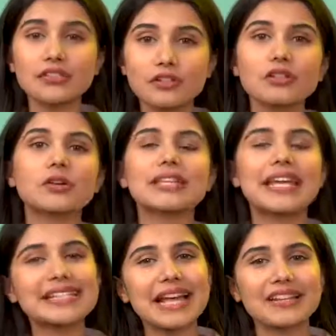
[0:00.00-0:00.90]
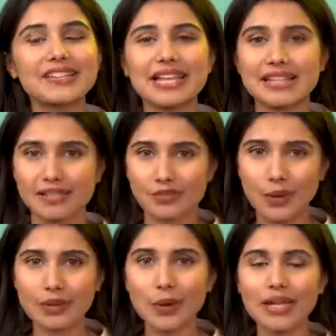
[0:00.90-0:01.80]
even though the Exynos
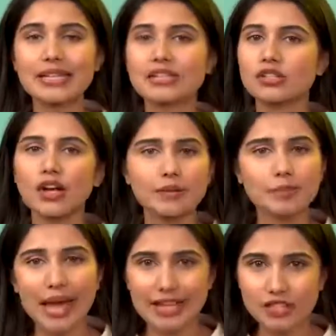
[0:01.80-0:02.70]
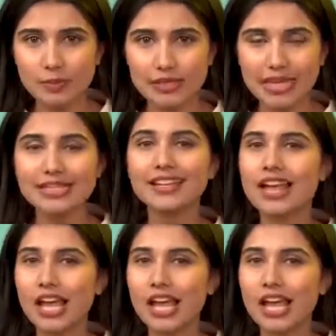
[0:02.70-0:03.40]
9611 is not a bad chipset,